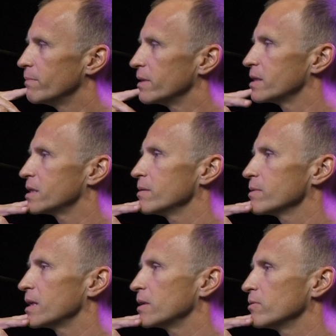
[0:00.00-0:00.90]
but it
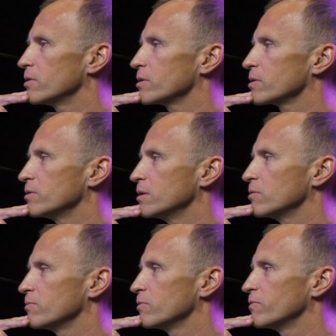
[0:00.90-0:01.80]
seems that you also need
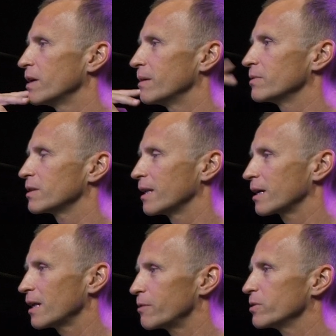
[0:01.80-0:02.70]
to move. The
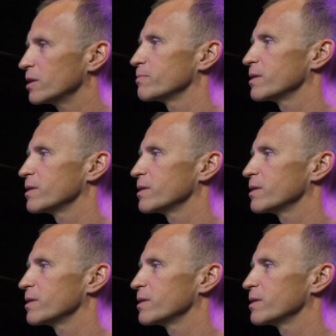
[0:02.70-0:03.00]
clarity is